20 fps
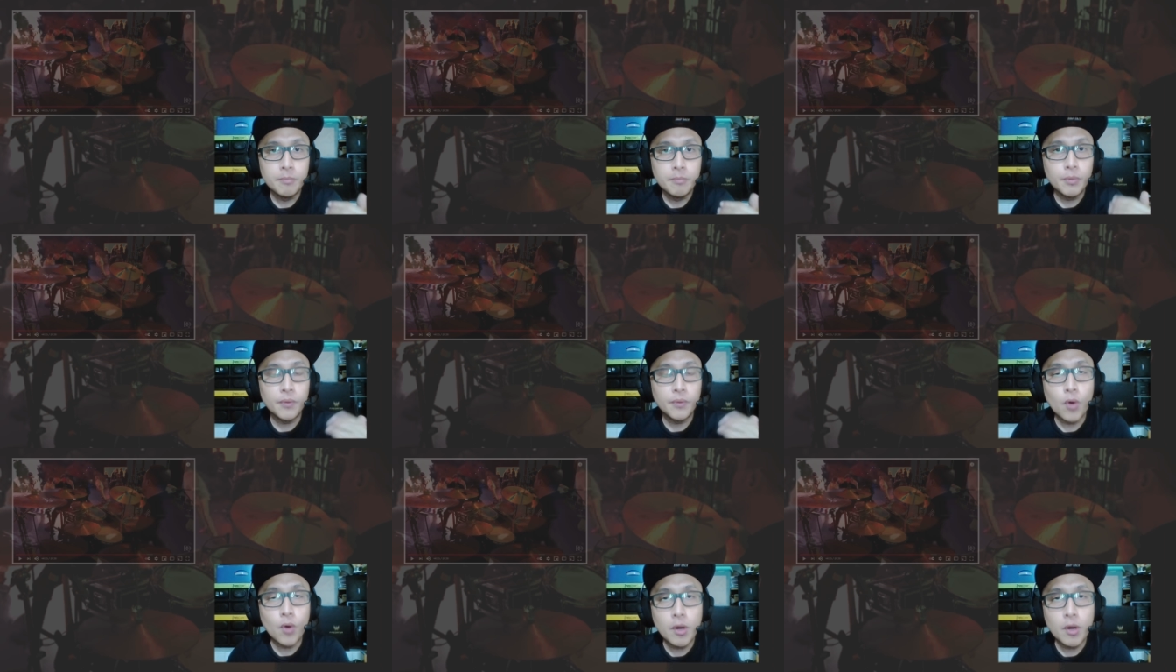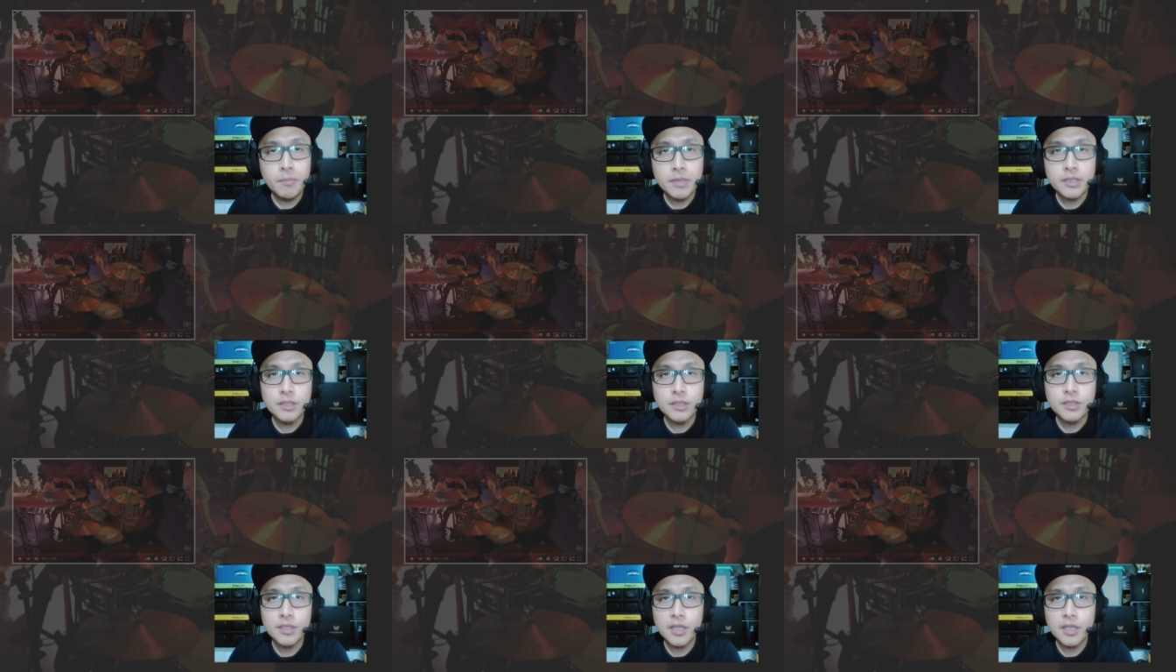
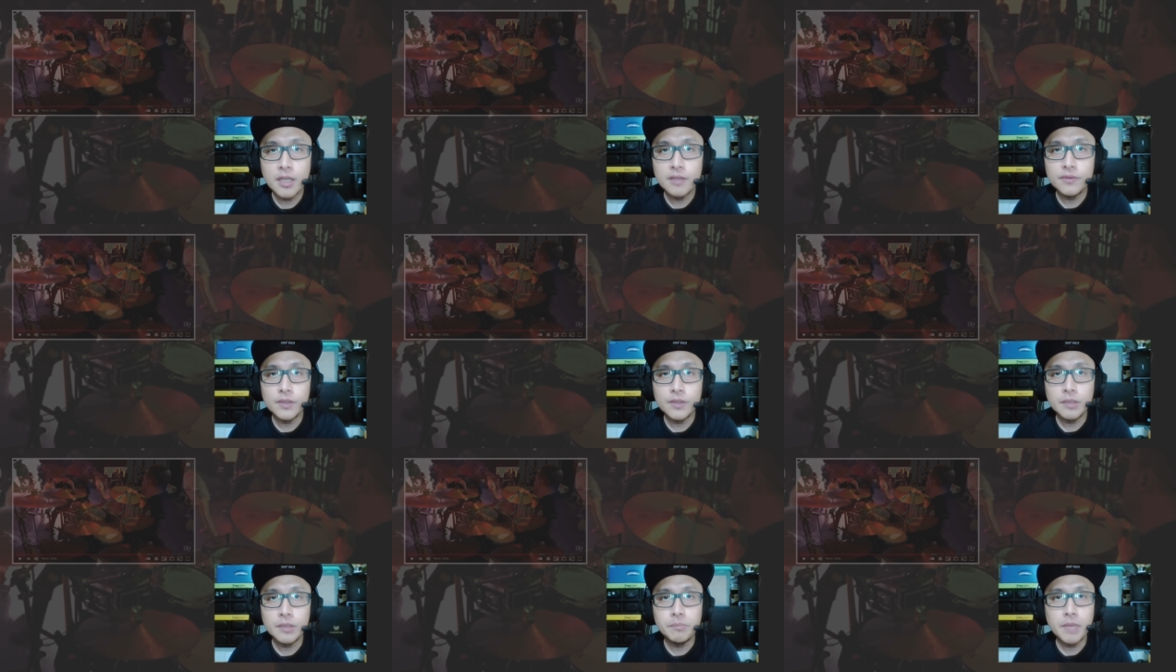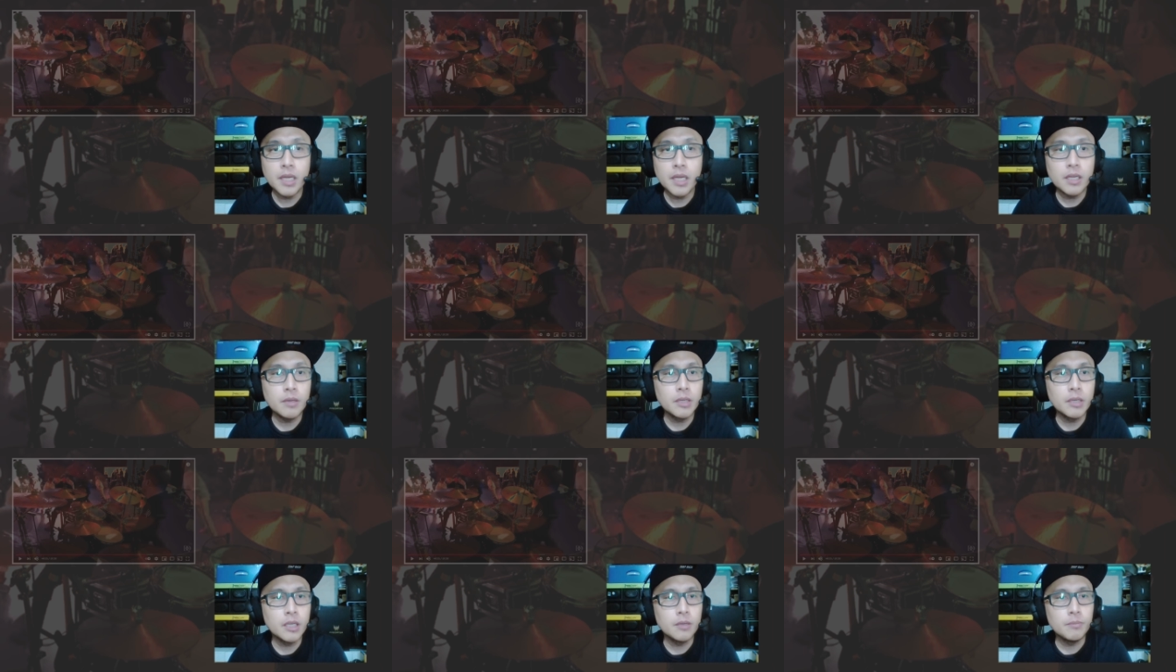performance itself and
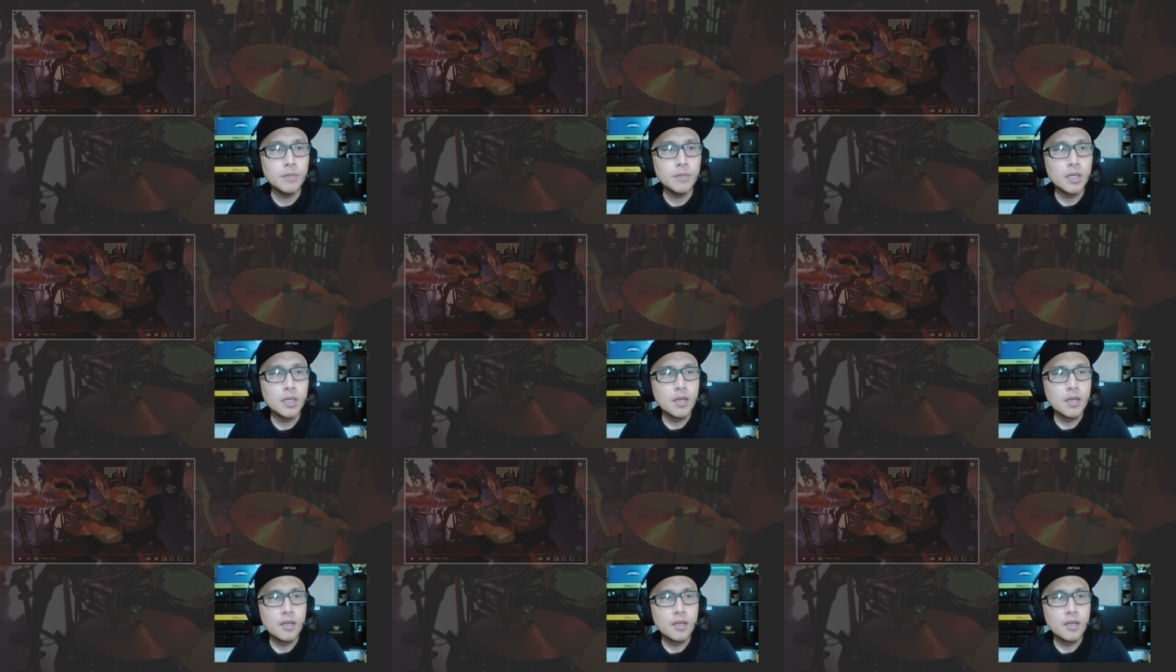making him